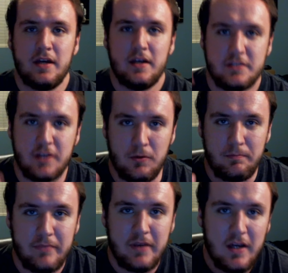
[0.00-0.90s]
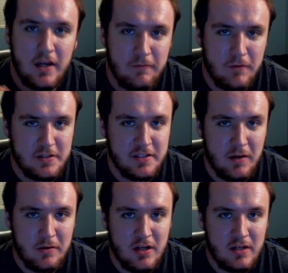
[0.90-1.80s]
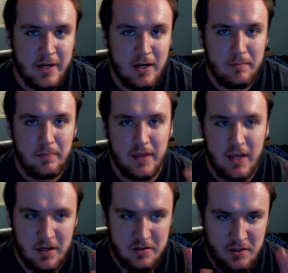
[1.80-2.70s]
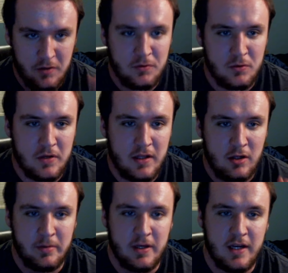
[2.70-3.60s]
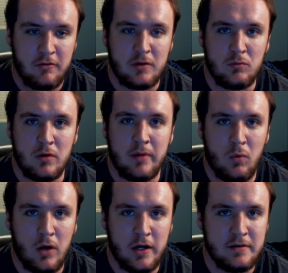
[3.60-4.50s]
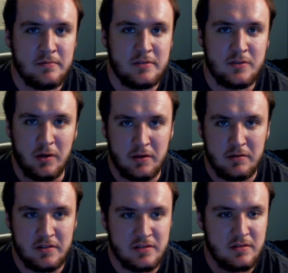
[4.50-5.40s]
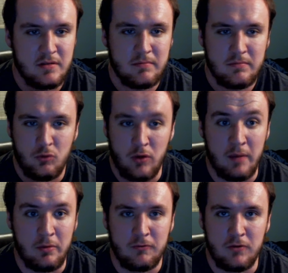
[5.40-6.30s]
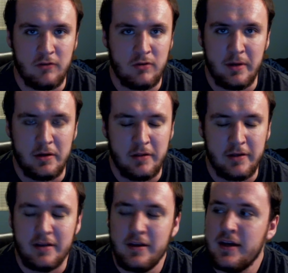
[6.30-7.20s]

So, first thing I want to talk about, I'll just go through a little bit everything one by one, so I'll just ramble forever about nothing.